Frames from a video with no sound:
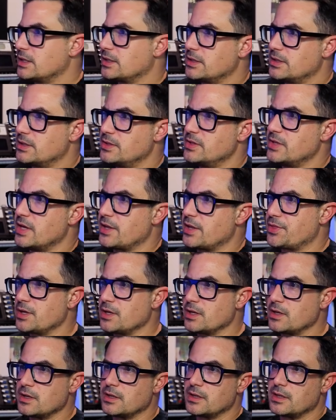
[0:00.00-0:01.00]

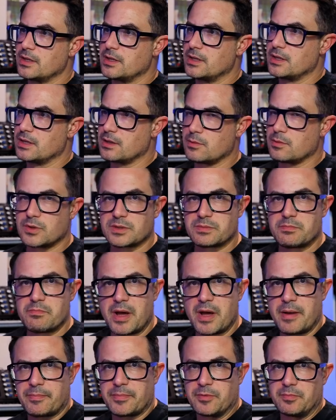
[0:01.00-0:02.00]
Nothing here was
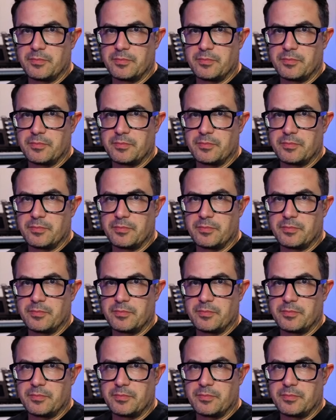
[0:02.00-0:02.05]
mapped